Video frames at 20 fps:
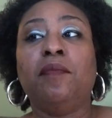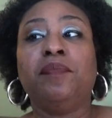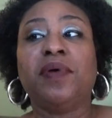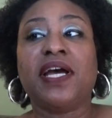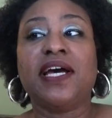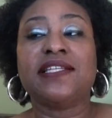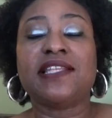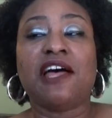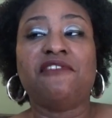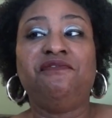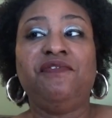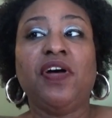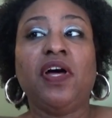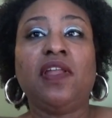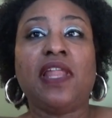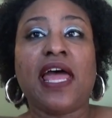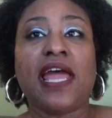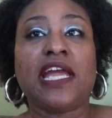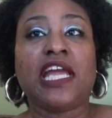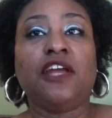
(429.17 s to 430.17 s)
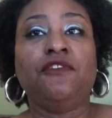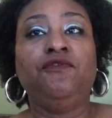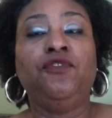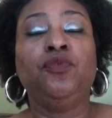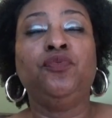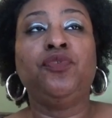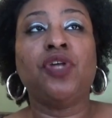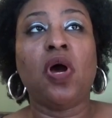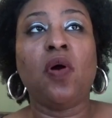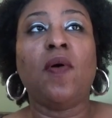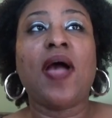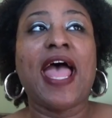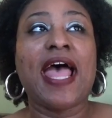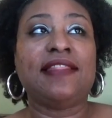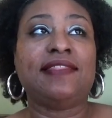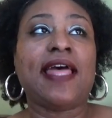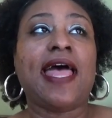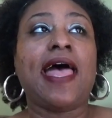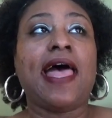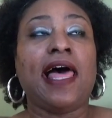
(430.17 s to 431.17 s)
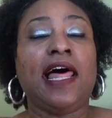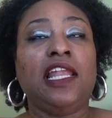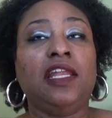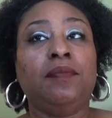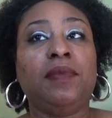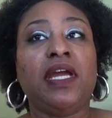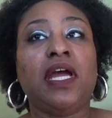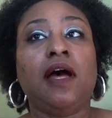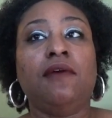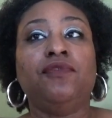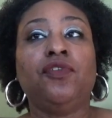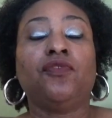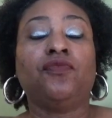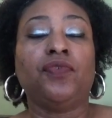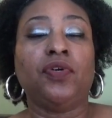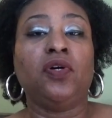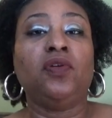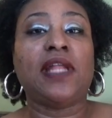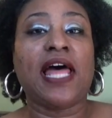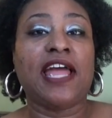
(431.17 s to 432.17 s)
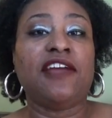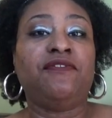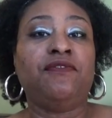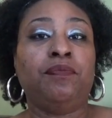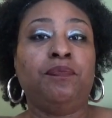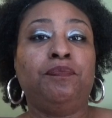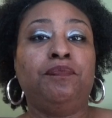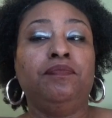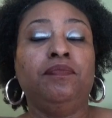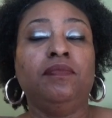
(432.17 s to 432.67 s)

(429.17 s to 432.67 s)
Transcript: because I feel like if you don't add that element of the real life